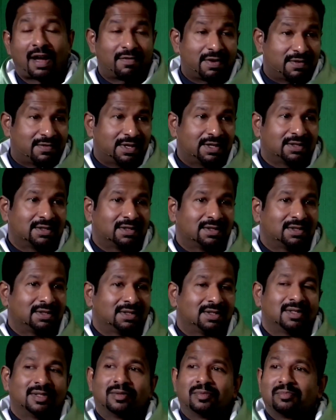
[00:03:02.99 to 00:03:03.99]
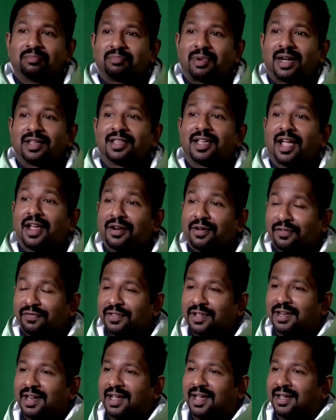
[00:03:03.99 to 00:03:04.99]
However, by the end
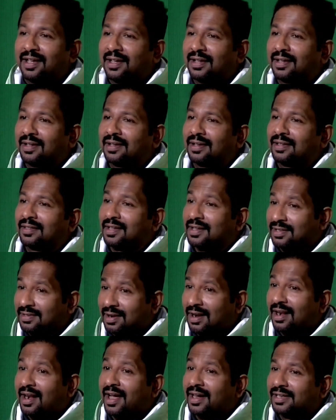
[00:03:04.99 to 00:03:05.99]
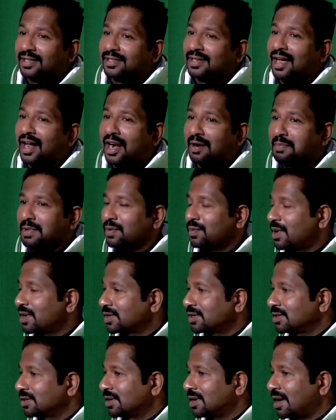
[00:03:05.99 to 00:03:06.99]
of the day, the Israelites' army
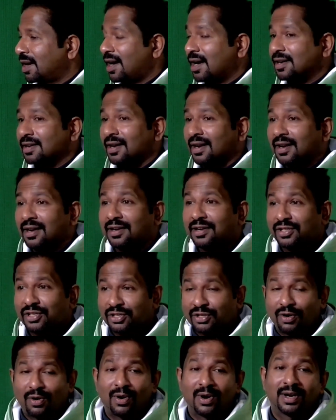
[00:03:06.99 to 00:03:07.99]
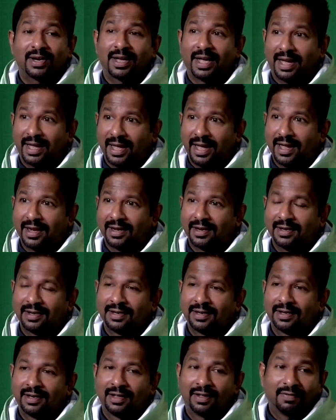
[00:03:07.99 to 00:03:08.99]
was utterly destroyed again,
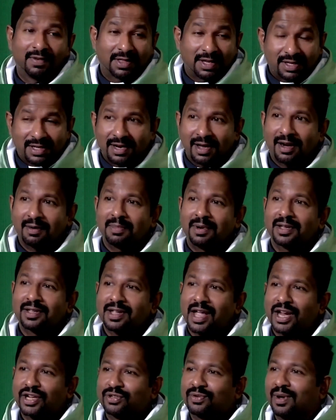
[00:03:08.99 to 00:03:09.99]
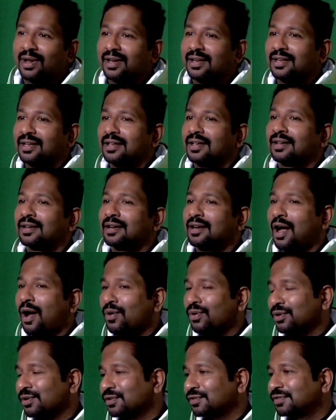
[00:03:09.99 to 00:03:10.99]
with a terrible casualty
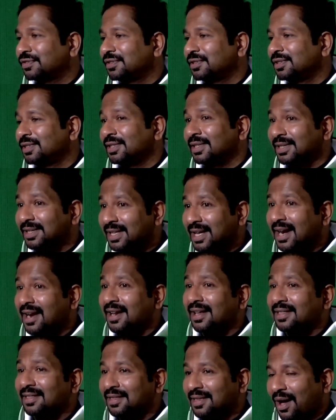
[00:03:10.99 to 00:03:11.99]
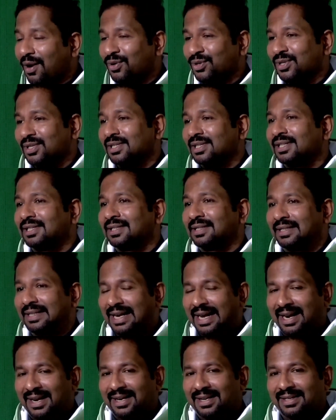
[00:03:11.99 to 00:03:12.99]
count of thirty thousand
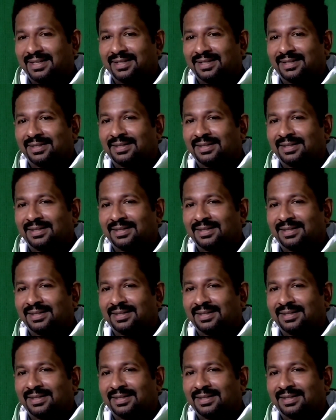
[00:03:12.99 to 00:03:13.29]
dead.